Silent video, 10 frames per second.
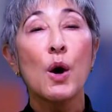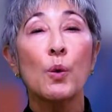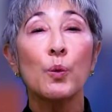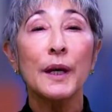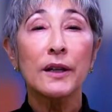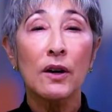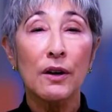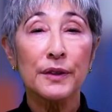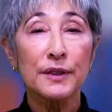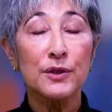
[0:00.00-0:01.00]
We call
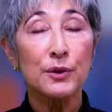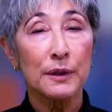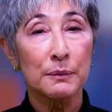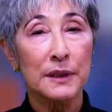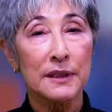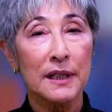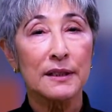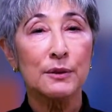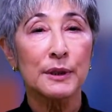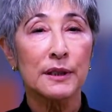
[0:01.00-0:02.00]
this treatment at
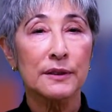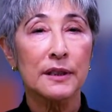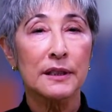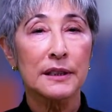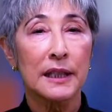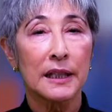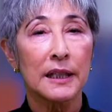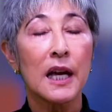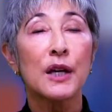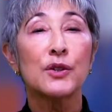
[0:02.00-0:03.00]
Sereno Santé
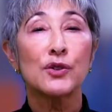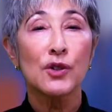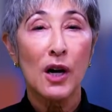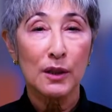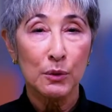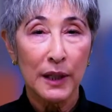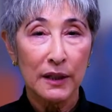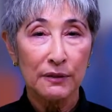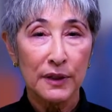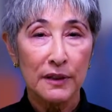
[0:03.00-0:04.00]
Jockwave.
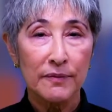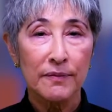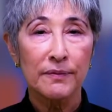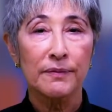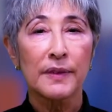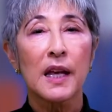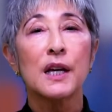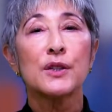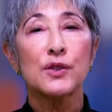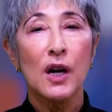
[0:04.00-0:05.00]

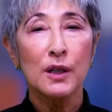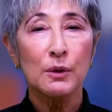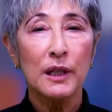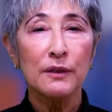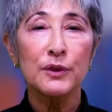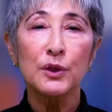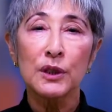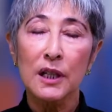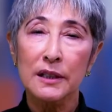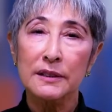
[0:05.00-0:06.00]
Jockwave
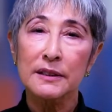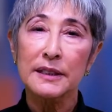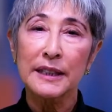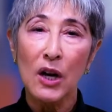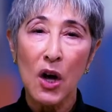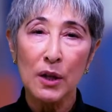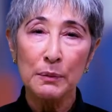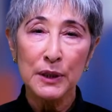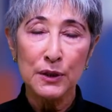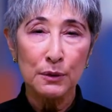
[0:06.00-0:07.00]
utilizes the
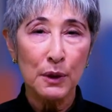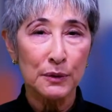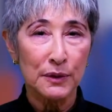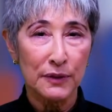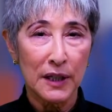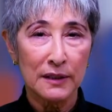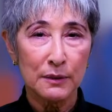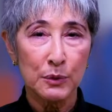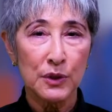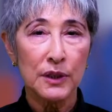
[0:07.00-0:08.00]
Alma Duo device,
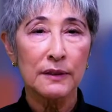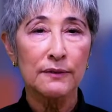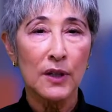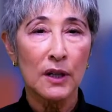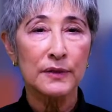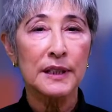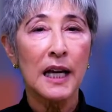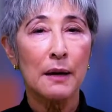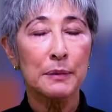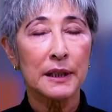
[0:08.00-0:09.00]
which involves the
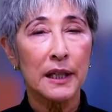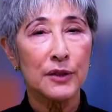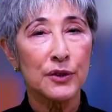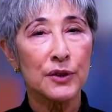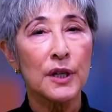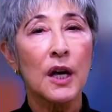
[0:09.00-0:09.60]
application